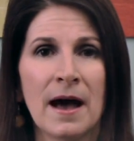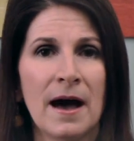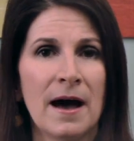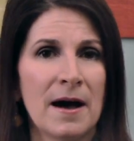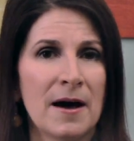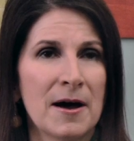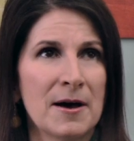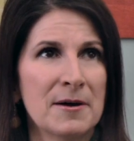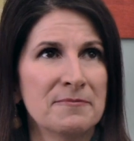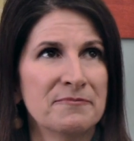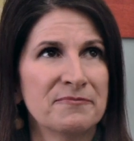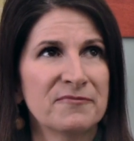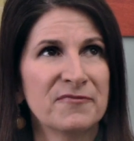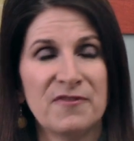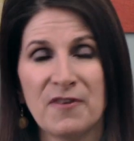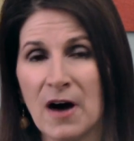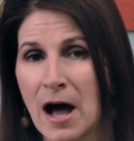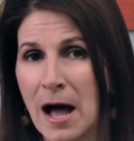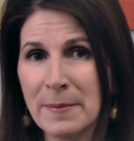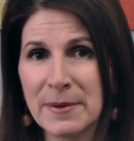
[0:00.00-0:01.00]

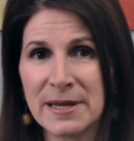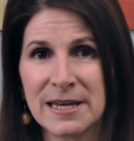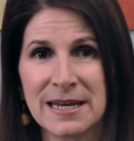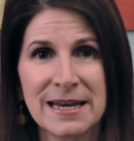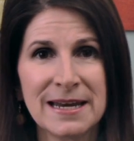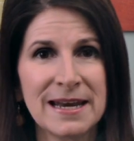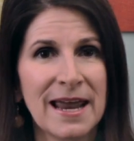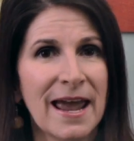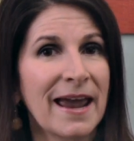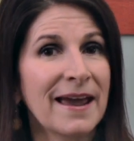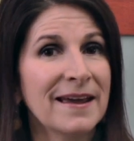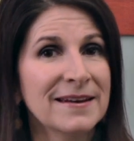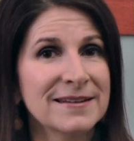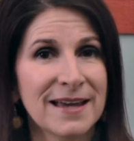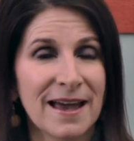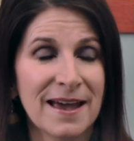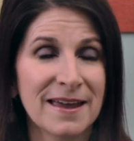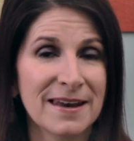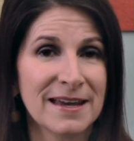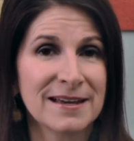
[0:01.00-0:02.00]
vomiting, and
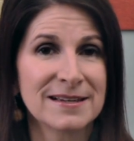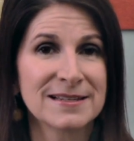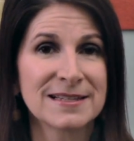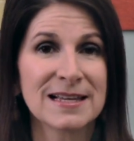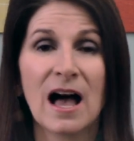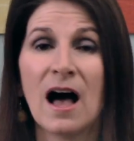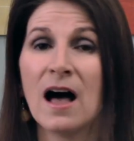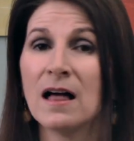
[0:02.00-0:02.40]
headaches,